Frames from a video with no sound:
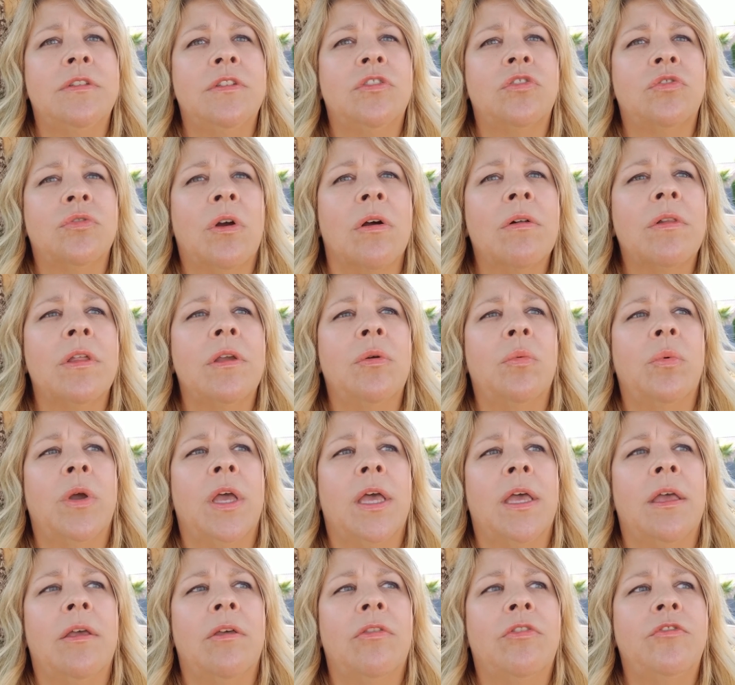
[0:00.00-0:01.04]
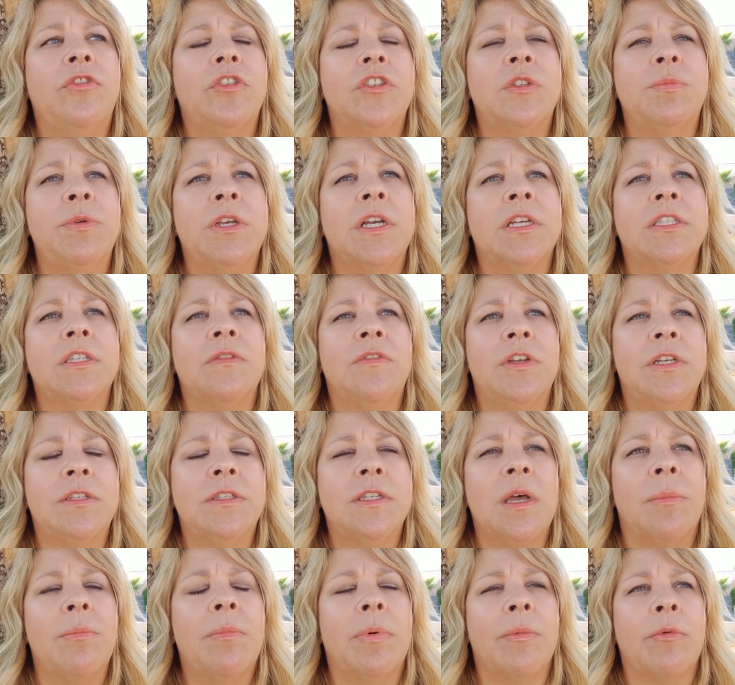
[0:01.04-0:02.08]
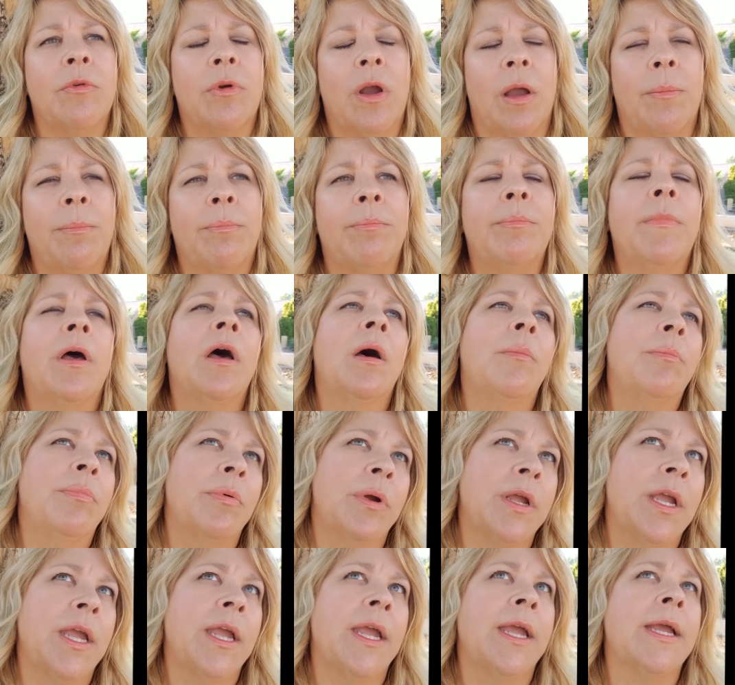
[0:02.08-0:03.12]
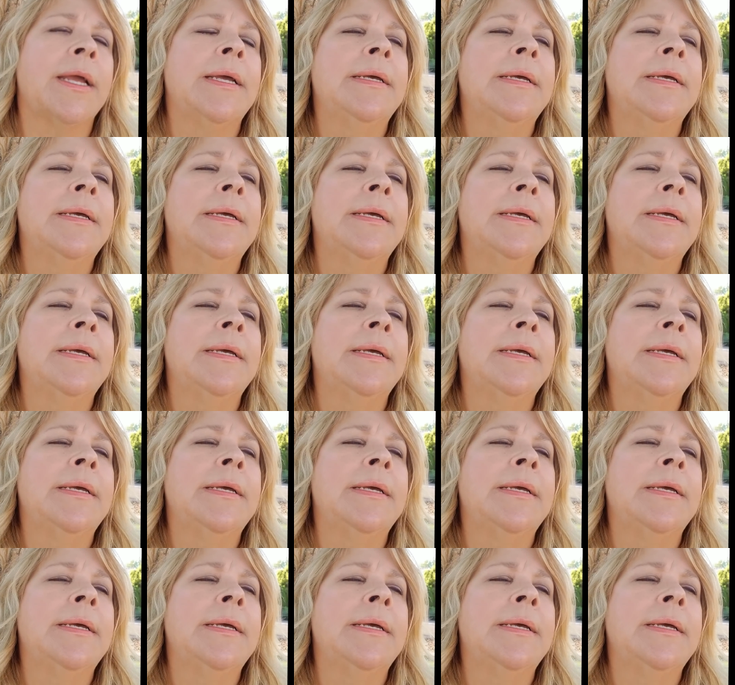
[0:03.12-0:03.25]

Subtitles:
struggling with just because of his upbringing.